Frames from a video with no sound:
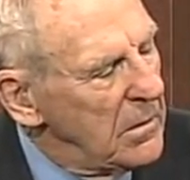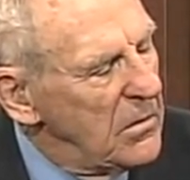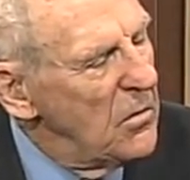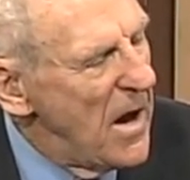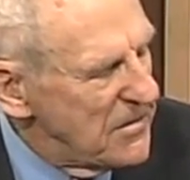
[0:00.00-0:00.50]

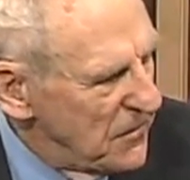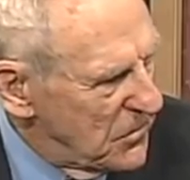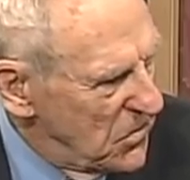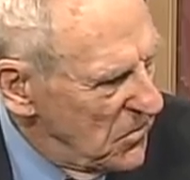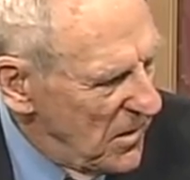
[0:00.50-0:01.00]
you asked him for
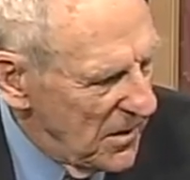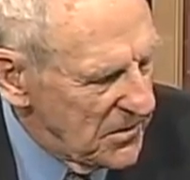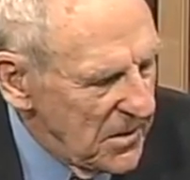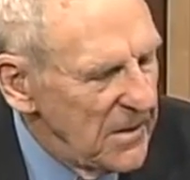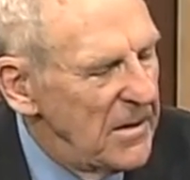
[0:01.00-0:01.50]
too much.
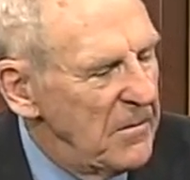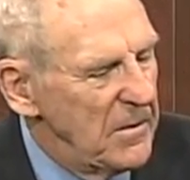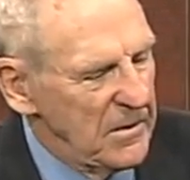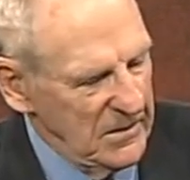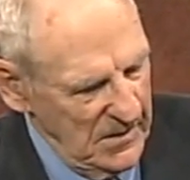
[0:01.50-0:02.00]

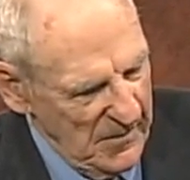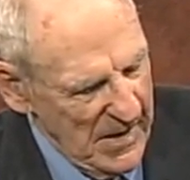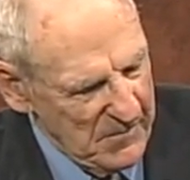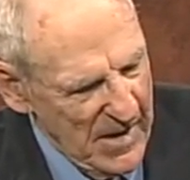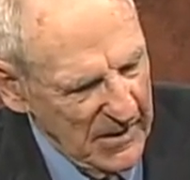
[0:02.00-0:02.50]
Come
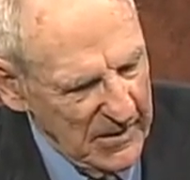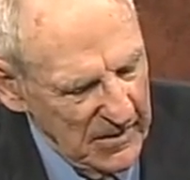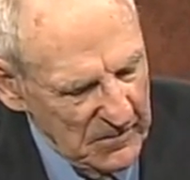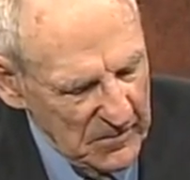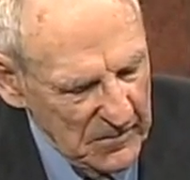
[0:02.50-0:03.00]
on back in.